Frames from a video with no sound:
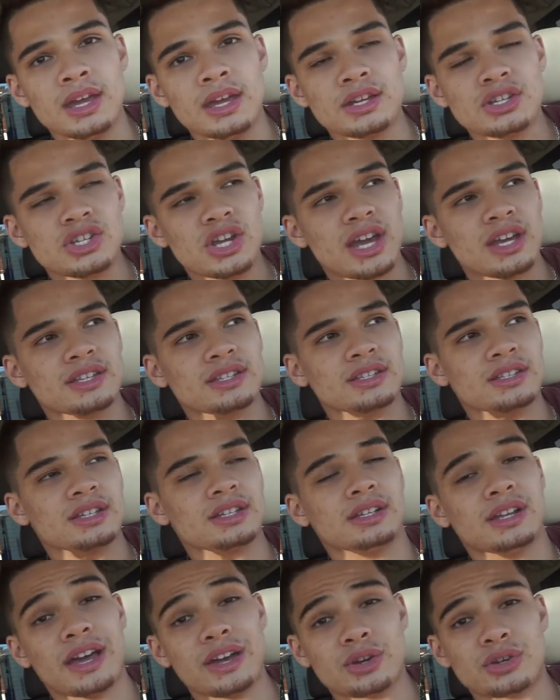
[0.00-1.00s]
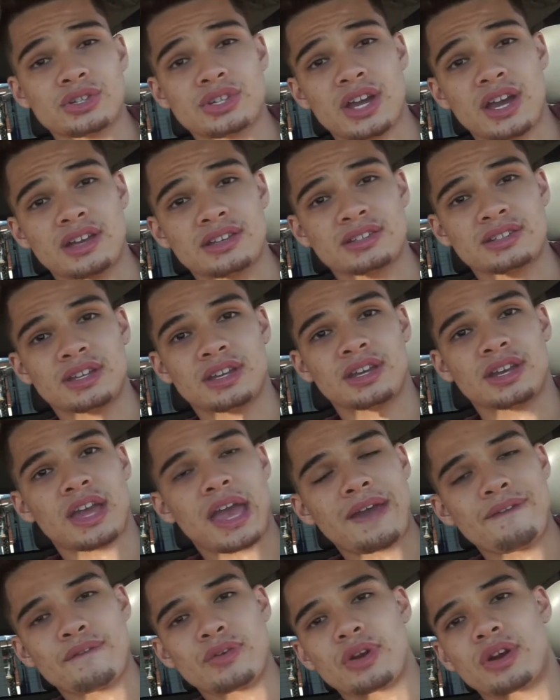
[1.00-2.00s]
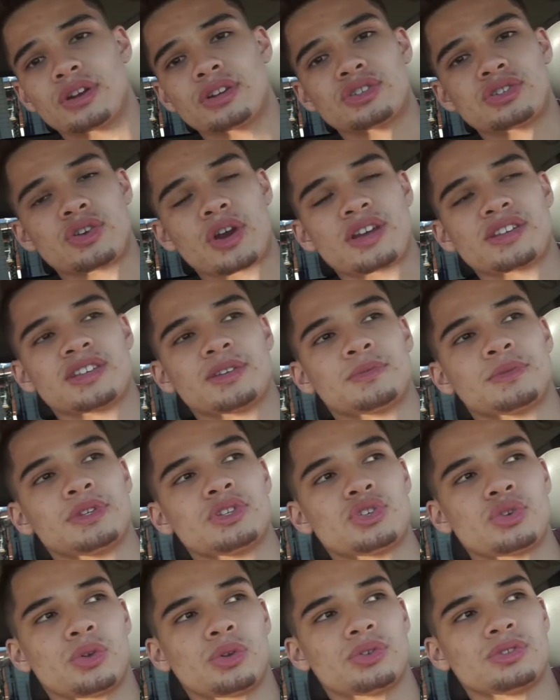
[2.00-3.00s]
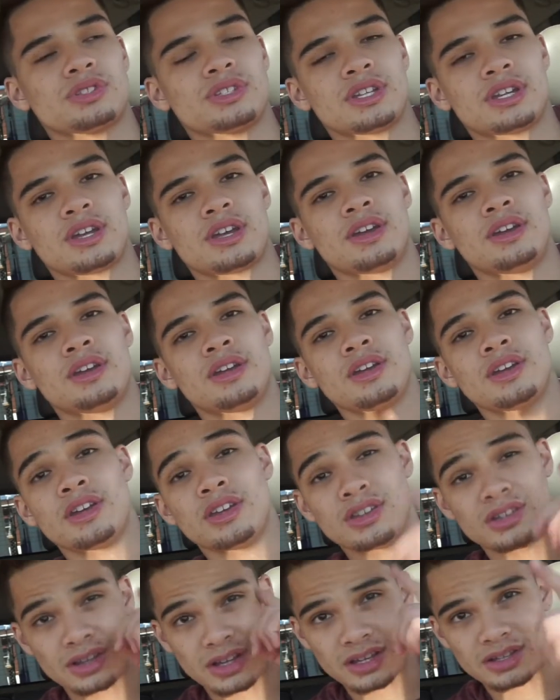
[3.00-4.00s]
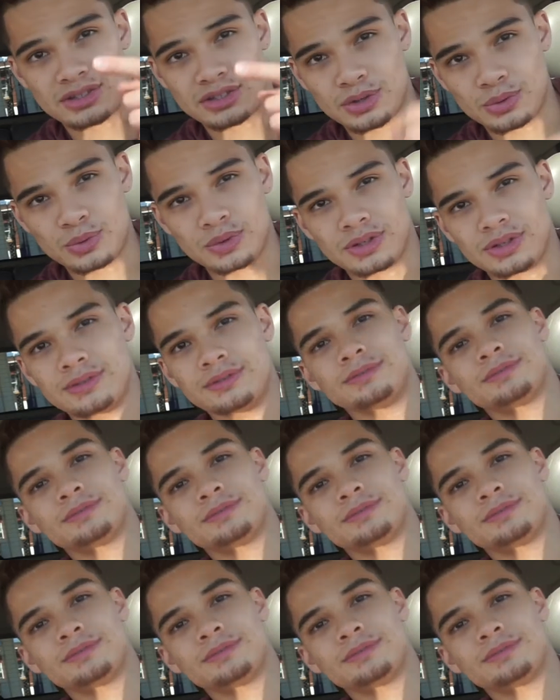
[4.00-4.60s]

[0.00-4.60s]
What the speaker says: Chest, lighter chest. Heavier on triceps and shoulders today. Let's do it.